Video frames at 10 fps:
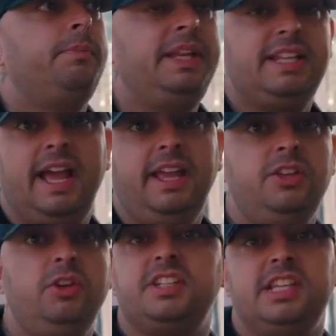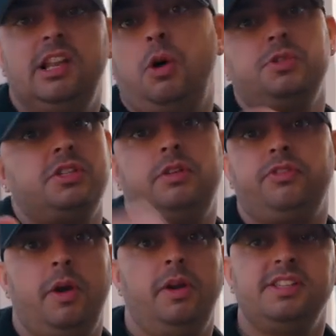Big day. You're going to see loads of
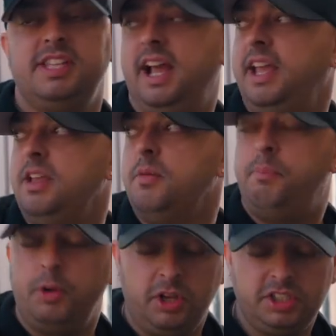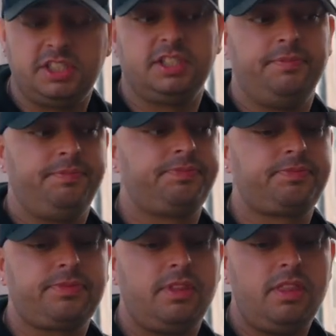stuff going on today. But
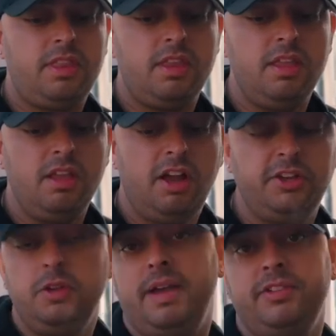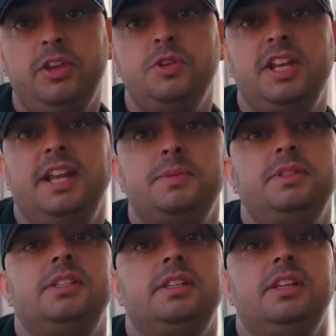I do have a huge announcement.